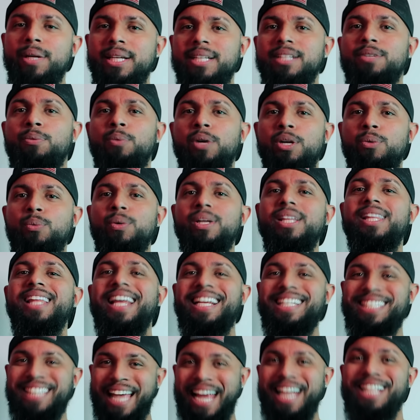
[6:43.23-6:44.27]
do
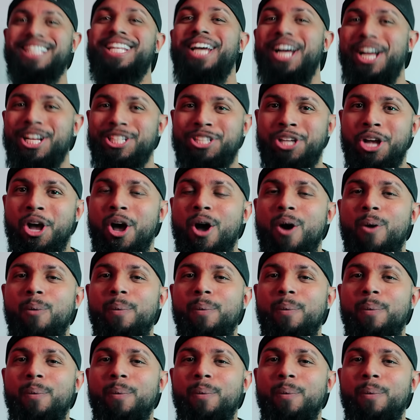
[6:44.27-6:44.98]
they say to us